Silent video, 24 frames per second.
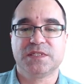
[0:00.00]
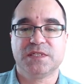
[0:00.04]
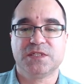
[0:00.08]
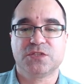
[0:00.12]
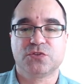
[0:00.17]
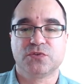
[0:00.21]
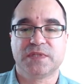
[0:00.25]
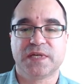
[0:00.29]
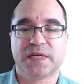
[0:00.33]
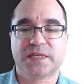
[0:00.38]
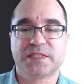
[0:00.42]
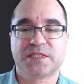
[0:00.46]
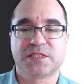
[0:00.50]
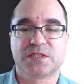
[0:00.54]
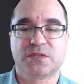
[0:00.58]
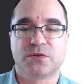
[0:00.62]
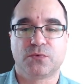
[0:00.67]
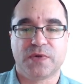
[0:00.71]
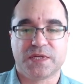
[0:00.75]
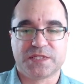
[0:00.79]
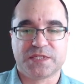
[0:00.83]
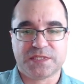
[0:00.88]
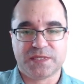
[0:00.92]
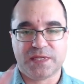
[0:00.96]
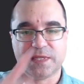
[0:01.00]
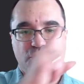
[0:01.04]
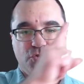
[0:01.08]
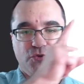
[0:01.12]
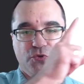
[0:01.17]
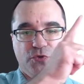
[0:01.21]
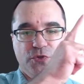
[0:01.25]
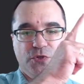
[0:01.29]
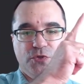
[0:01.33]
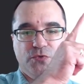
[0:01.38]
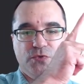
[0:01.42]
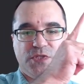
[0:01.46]
So that's residential
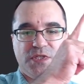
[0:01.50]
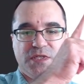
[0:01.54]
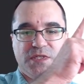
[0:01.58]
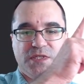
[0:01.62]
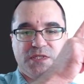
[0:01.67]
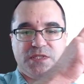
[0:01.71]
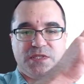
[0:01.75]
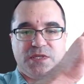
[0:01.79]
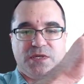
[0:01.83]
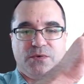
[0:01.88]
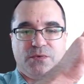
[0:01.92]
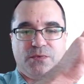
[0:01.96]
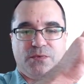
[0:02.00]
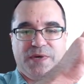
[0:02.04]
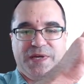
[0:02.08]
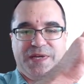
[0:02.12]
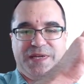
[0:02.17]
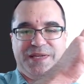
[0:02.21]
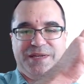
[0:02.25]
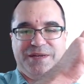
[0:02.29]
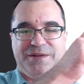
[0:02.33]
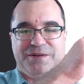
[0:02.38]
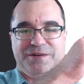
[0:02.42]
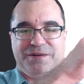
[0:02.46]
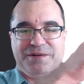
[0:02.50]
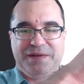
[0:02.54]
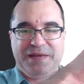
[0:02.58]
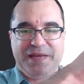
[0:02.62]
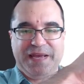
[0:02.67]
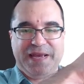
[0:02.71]
uses right here.